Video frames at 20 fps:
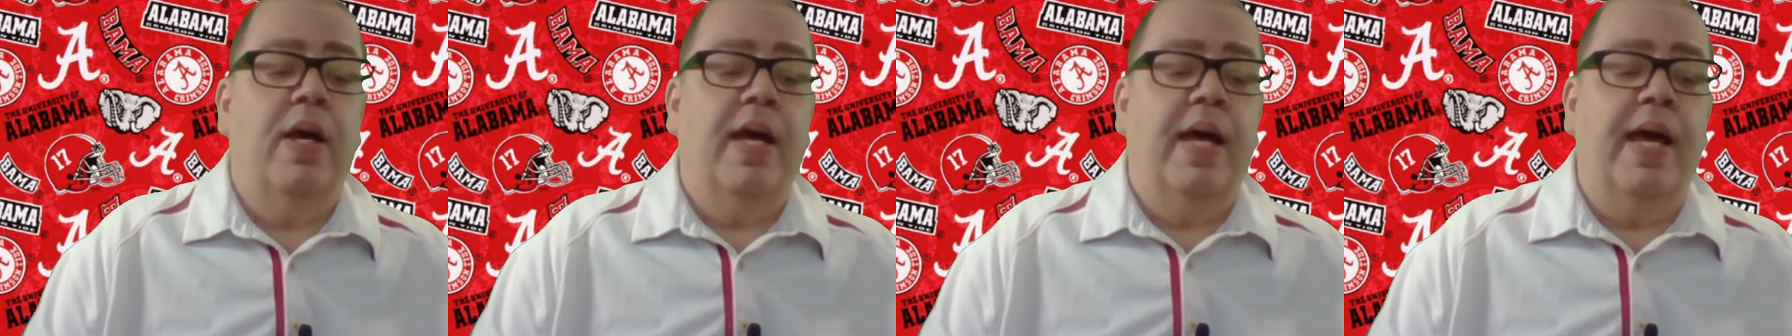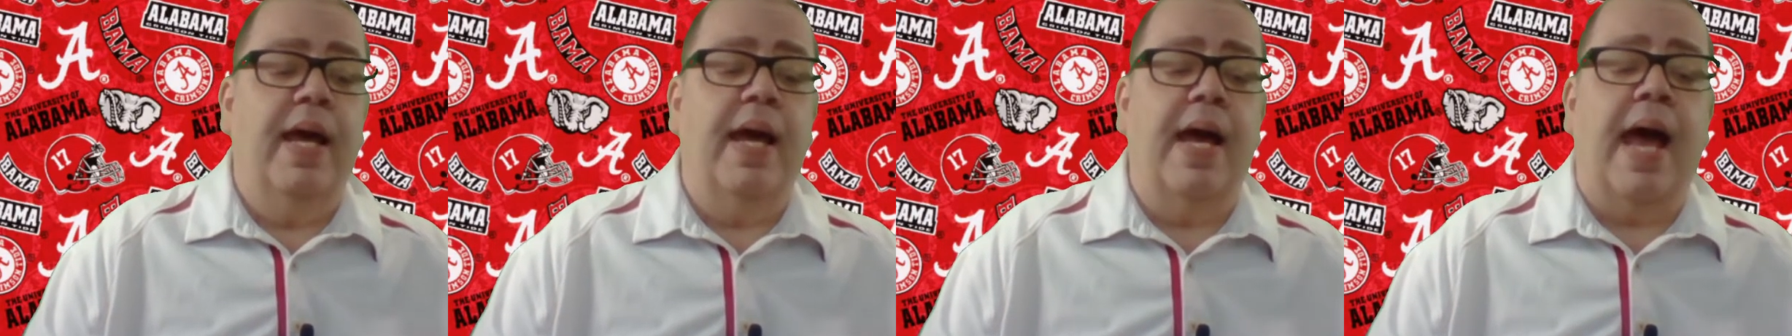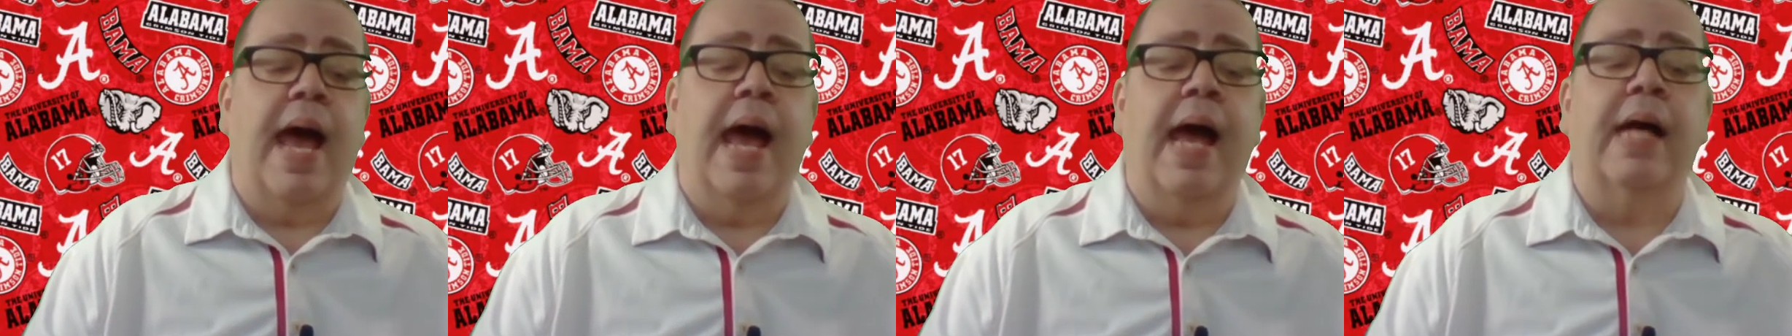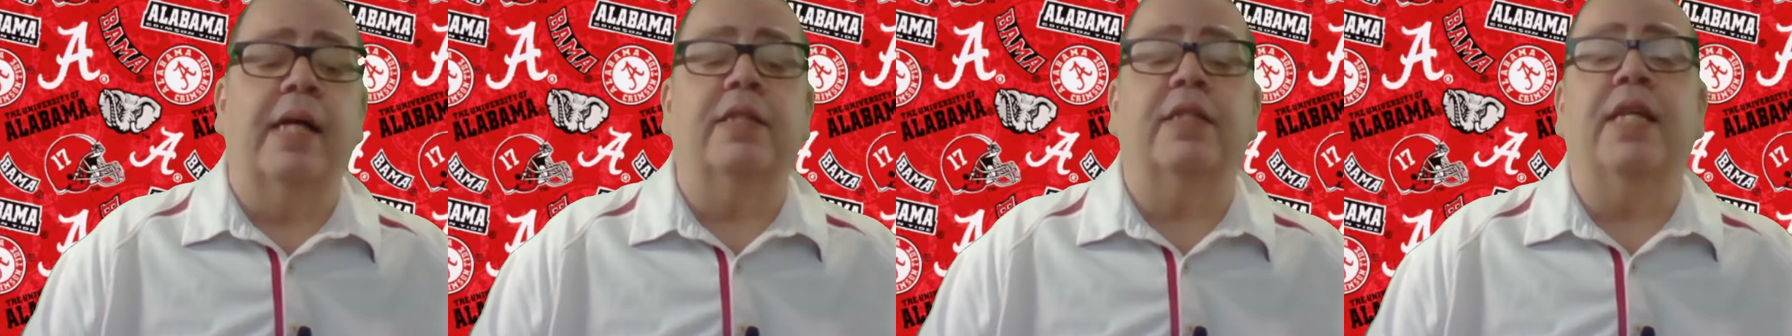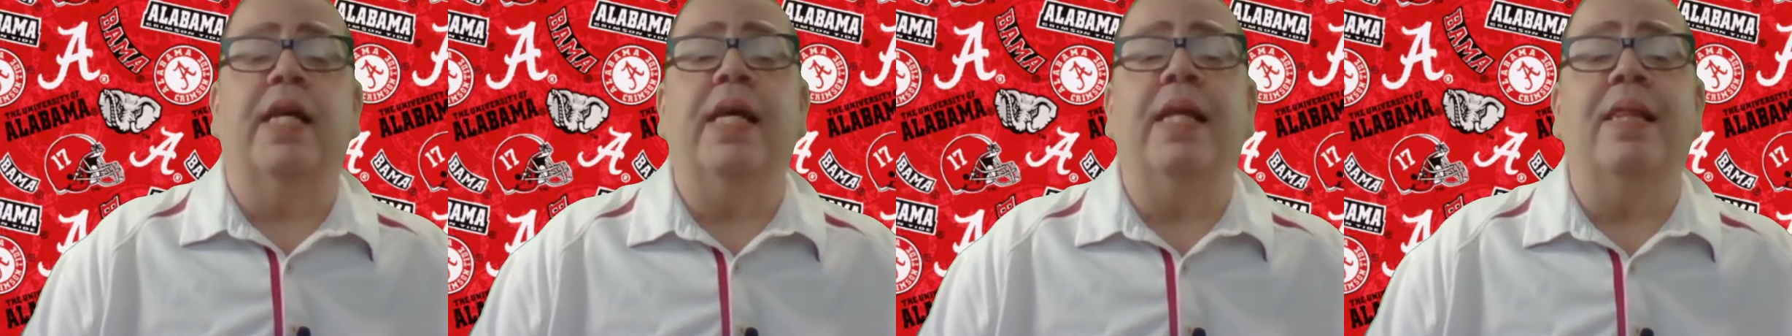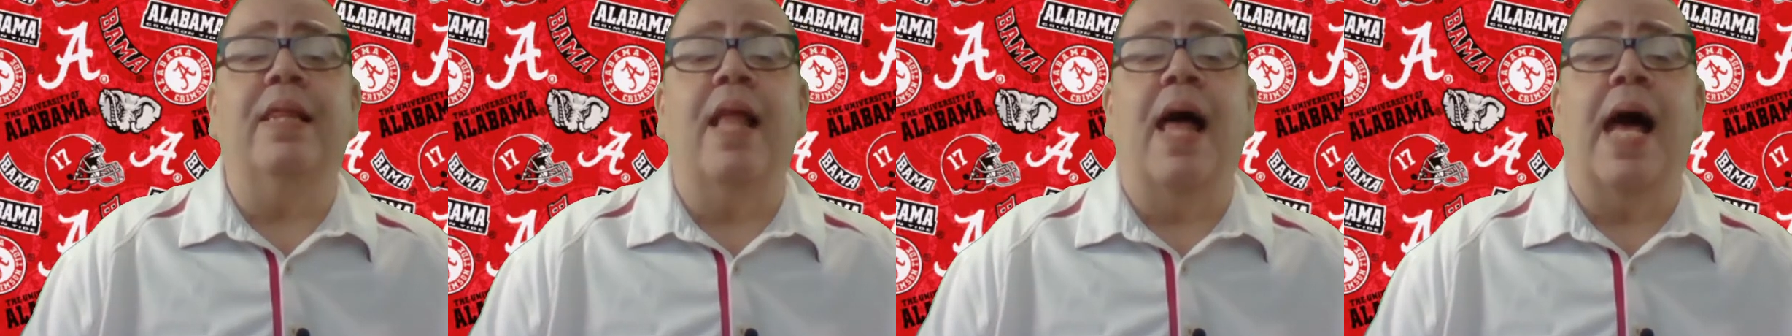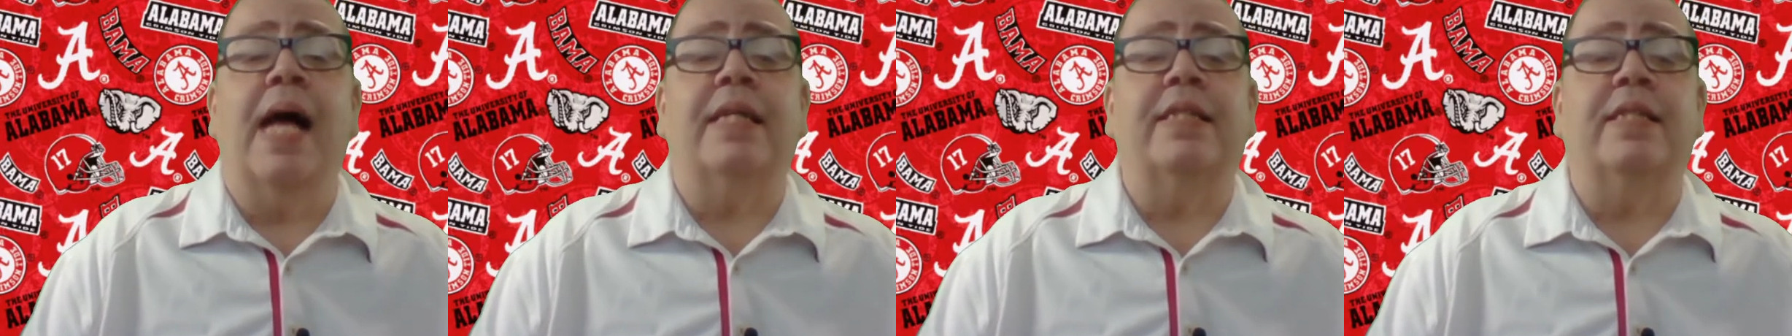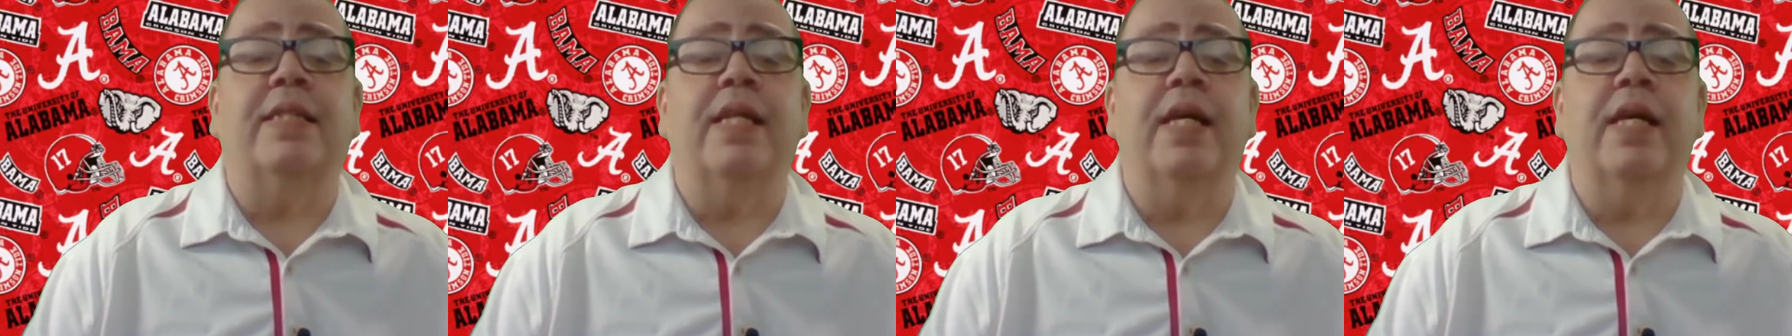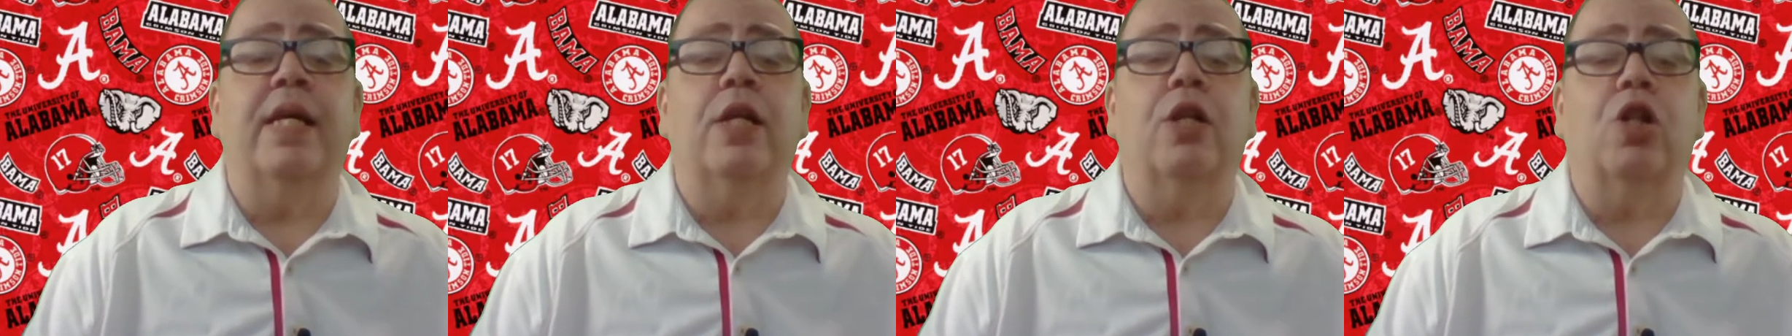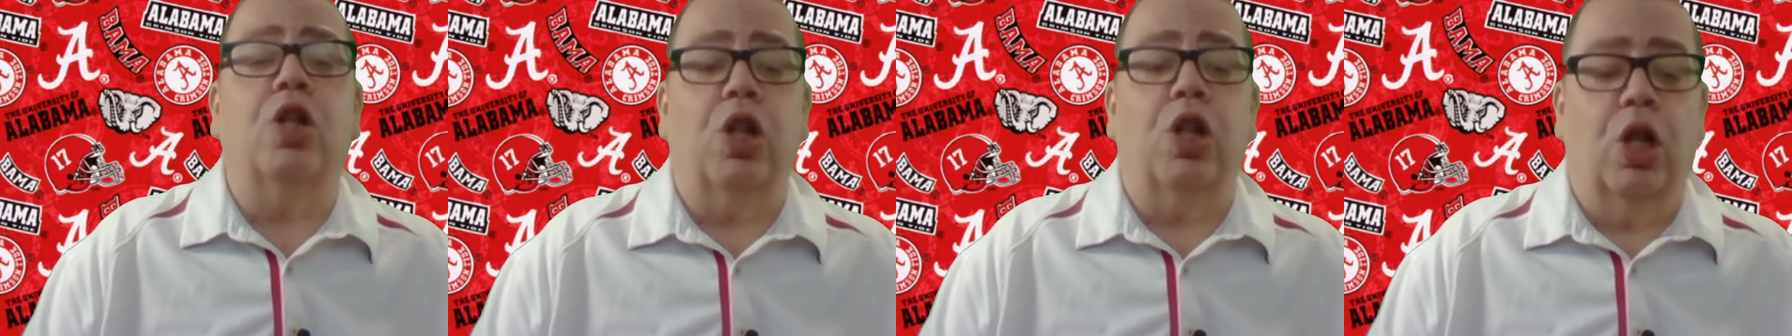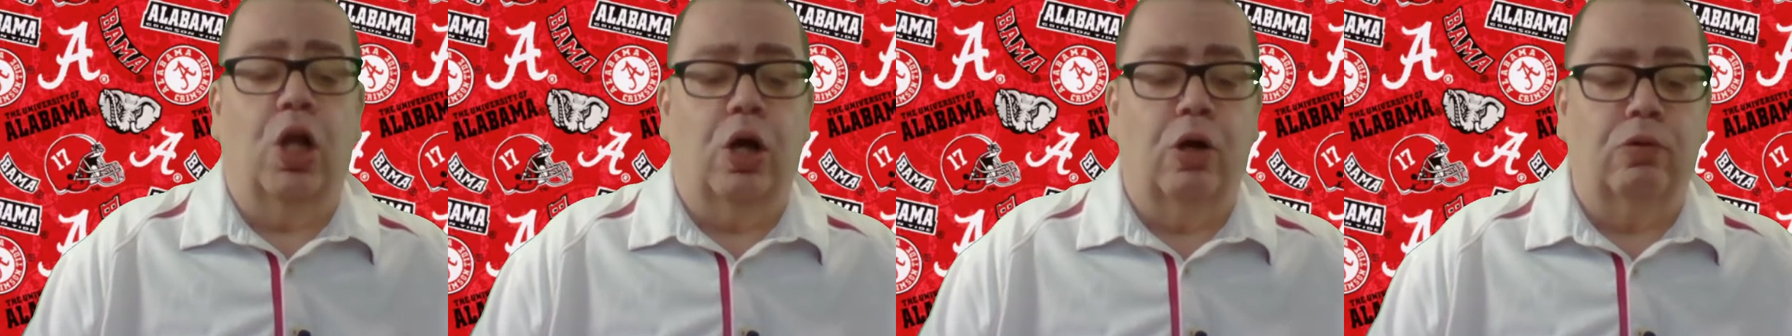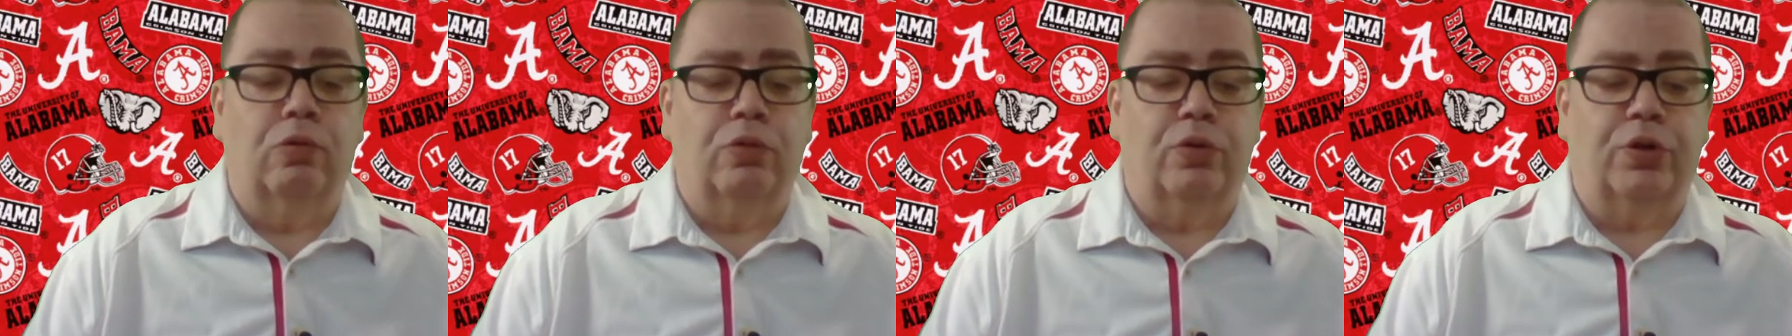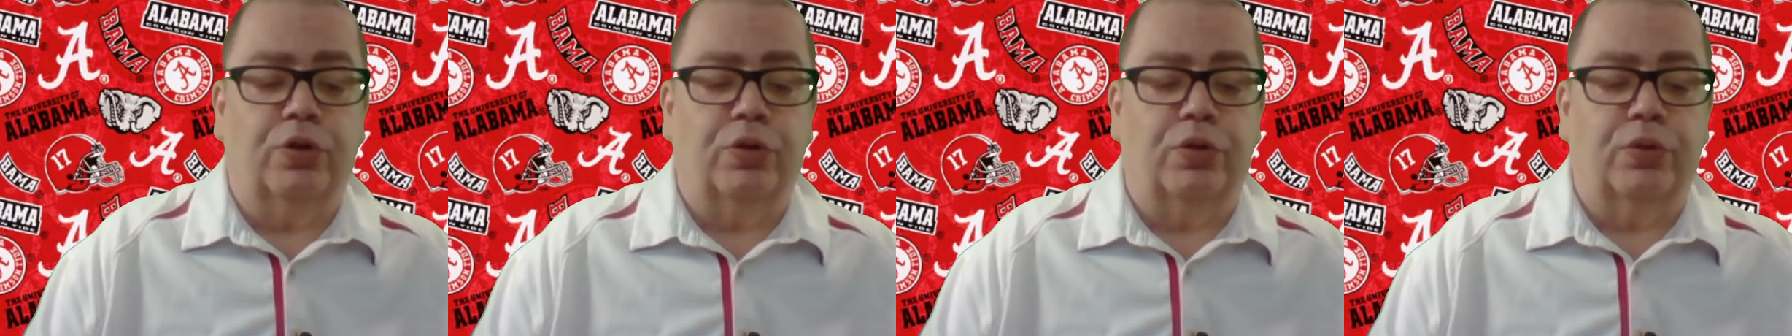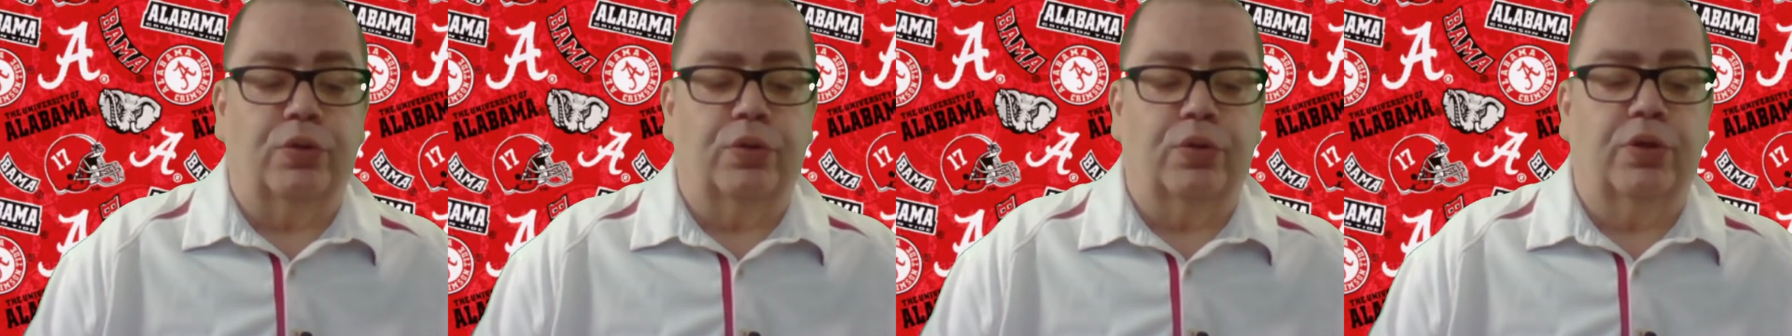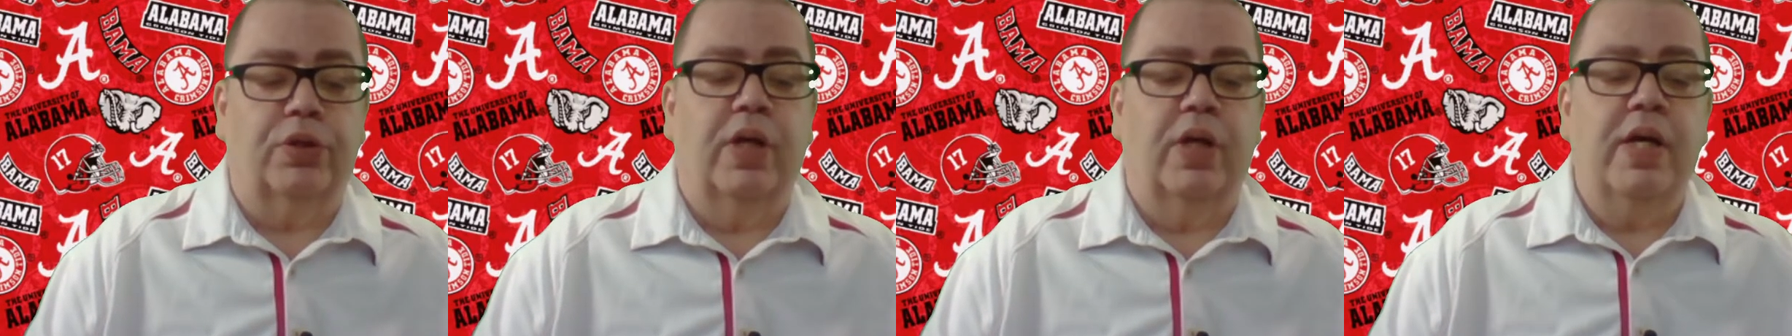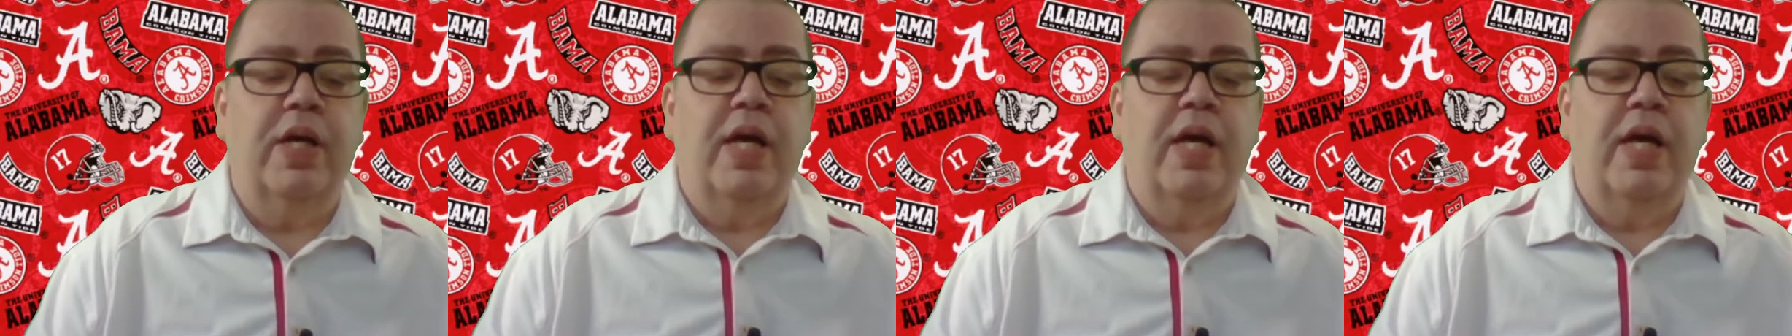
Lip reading: It has elastic closures,